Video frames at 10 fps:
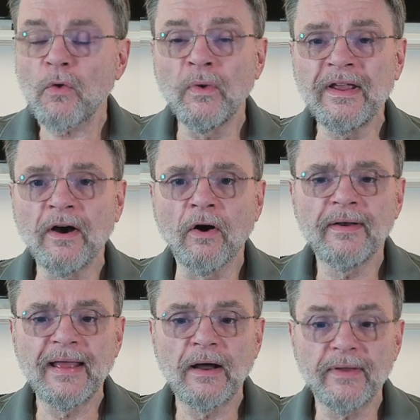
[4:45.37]
We are
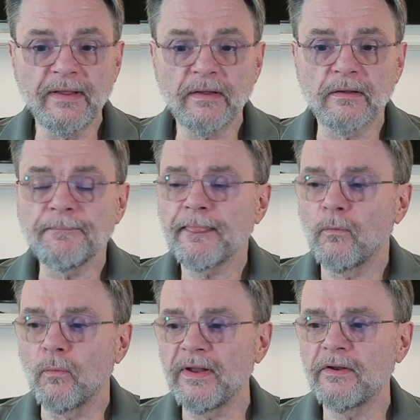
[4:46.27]
now in
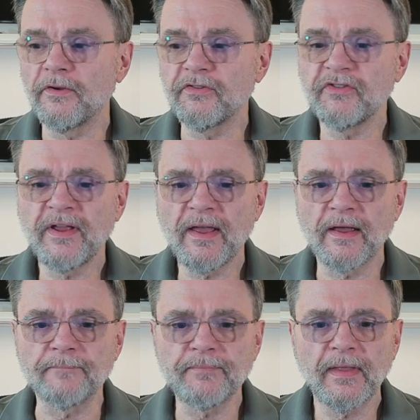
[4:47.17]
Windows
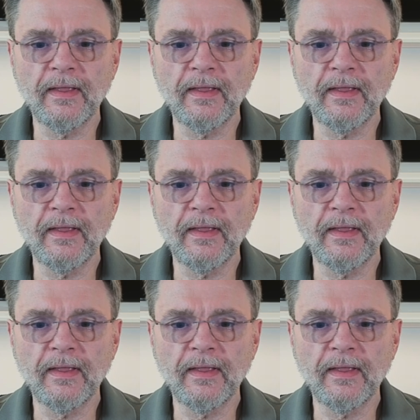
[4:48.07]
ten.